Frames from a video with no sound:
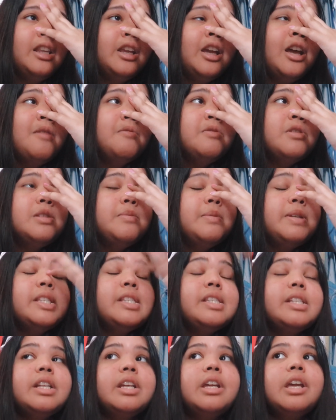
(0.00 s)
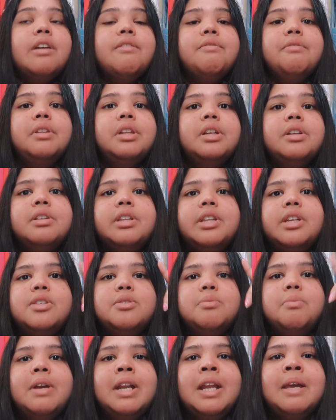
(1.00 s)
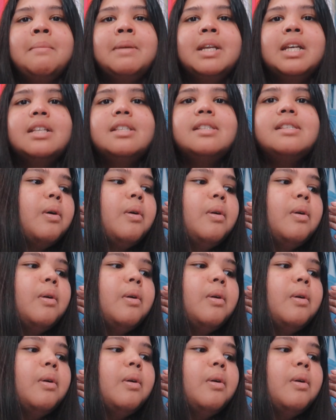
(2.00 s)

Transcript: I think I've just been sitting here for literally 20 minutes